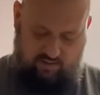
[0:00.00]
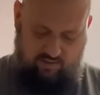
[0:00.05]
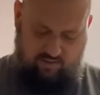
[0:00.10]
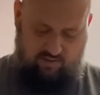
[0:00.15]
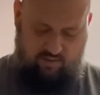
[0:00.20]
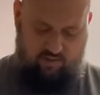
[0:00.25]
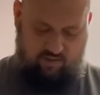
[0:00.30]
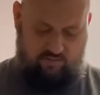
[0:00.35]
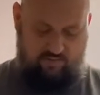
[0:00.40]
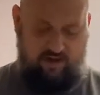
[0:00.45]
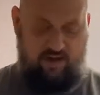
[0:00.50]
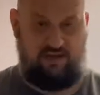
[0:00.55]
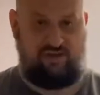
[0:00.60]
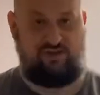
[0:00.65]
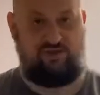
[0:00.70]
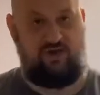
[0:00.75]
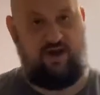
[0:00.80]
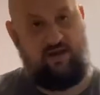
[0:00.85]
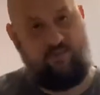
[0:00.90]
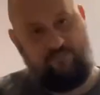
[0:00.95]
all
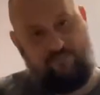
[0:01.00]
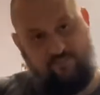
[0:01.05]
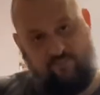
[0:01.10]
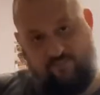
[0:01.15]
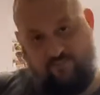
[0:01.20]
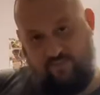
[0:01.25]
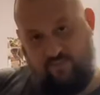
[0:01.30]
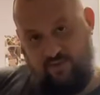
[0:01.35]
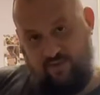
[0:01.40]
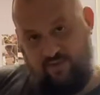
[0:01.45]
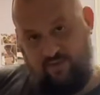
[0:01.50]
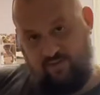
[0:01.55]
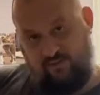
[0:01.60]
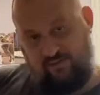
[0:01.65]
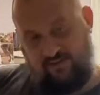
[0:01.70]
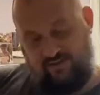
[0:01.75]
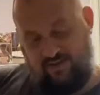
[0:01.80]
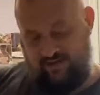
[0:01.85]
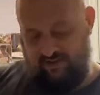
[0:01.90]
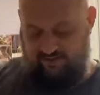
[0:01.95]
mashed up.
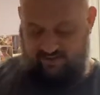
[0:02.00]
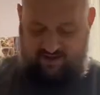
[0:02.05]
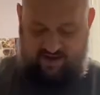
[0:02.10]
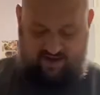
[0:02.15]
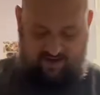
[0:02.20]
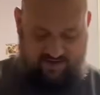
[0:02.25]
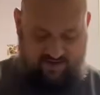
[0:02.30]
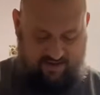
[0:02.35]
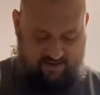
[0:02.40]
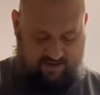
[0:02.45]
Looks like that.